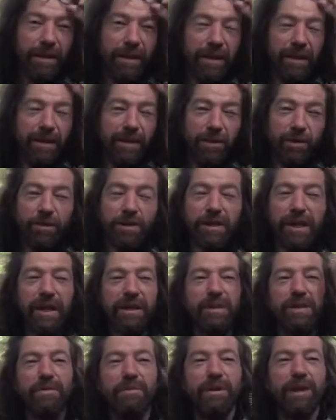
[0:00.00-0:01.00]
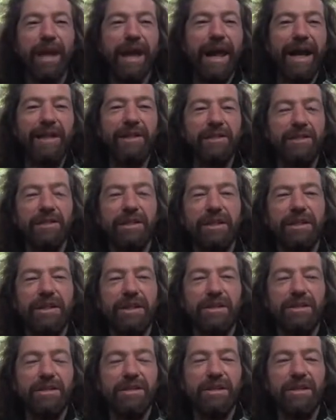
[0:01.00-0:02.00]
The Old Testament actually
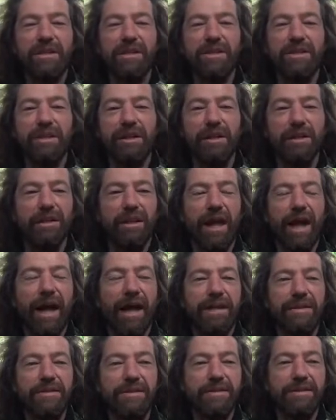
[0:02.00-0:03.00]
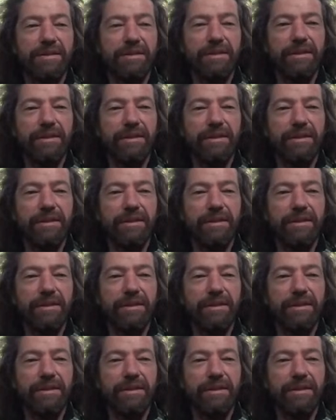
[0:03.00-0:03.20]
does this a lot,